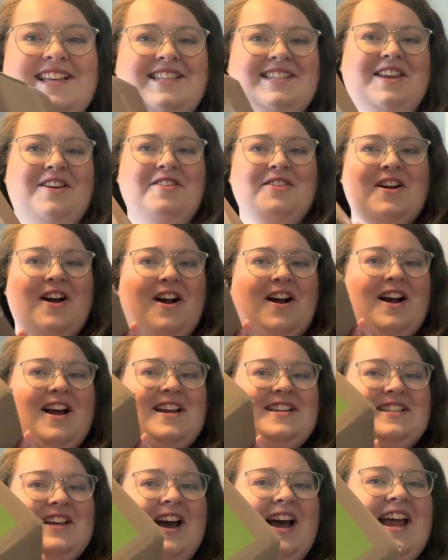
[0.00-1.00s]
so
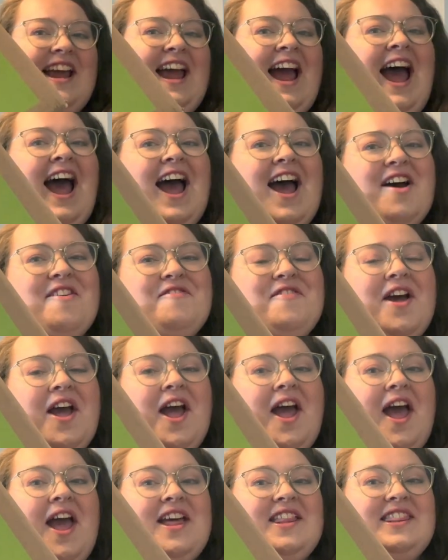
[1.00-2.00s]
guys, I have
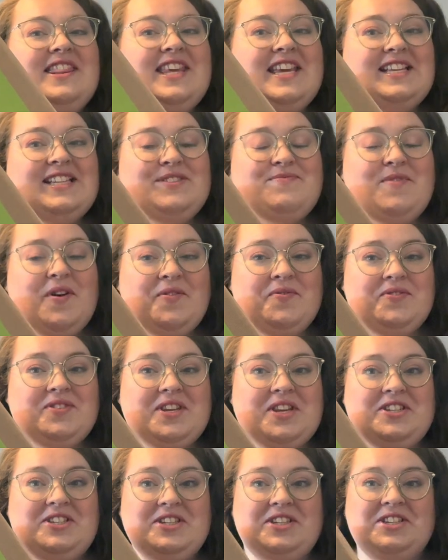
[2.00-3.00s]
this month's
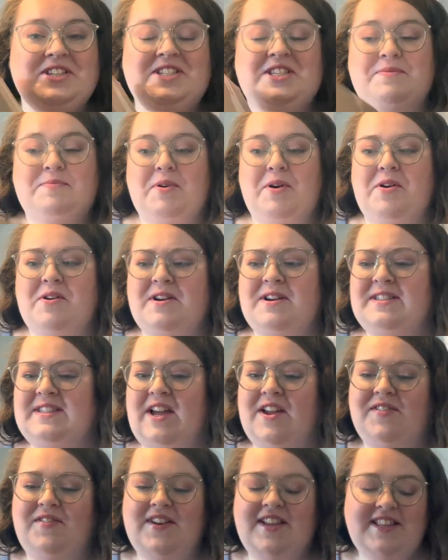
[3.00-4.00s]
Degusta box.
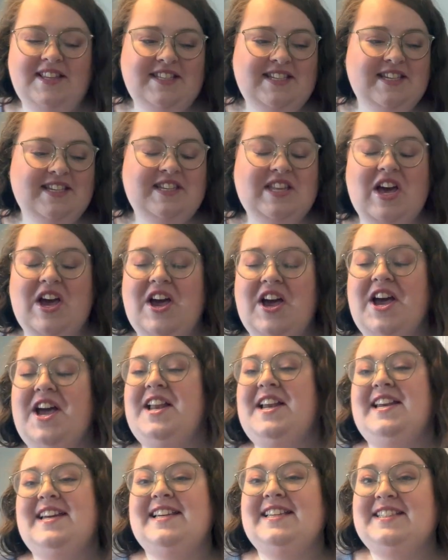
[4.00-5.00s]
I think this is the
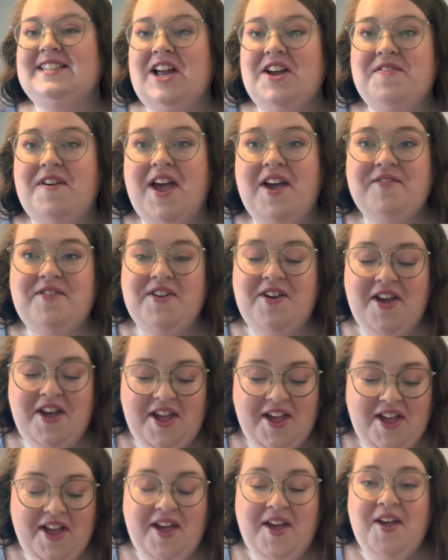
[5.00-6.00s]
earliest I've ever
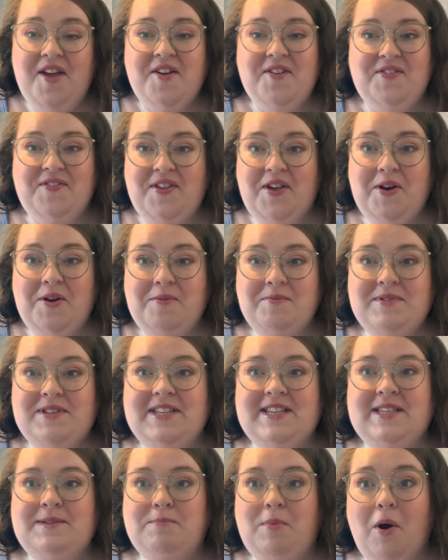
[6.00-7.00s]
filmed
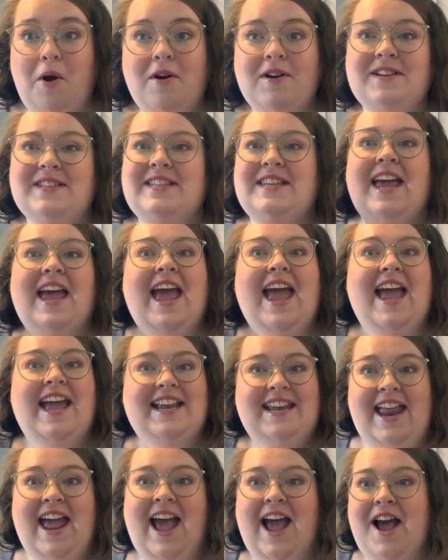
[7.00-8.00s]
this box.
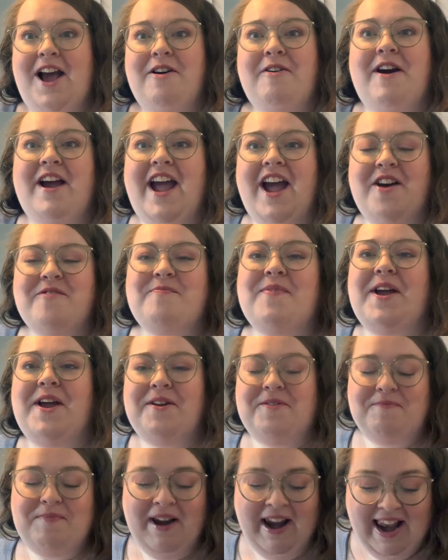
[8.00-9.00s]
Now I have my
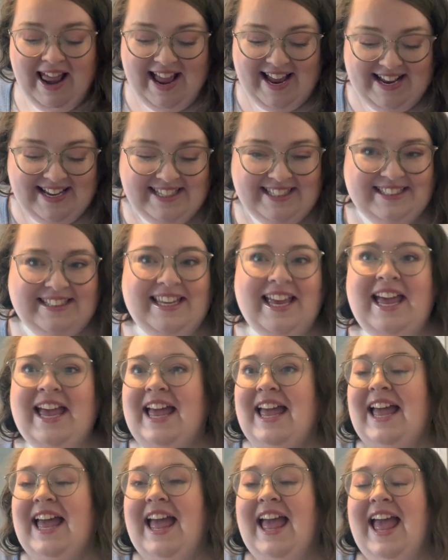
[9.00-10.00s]
own place.
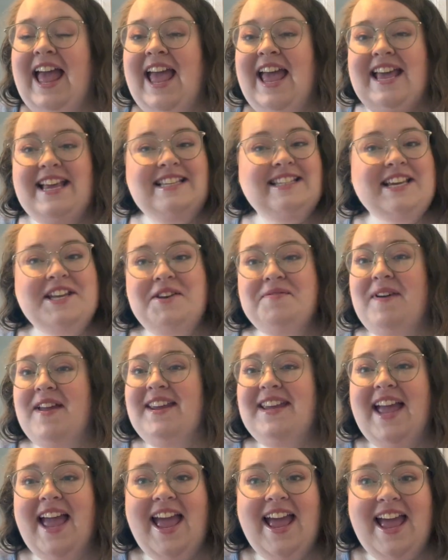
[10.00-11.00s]
It's gonna
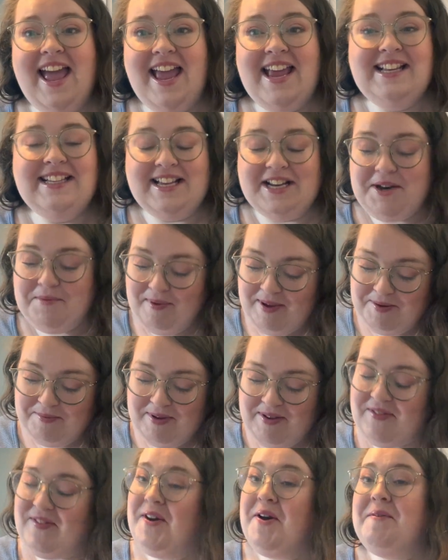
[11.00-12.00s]
make it's gonna make
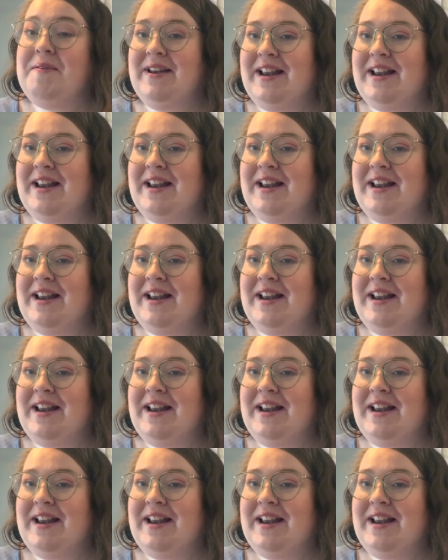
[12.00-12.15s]
me film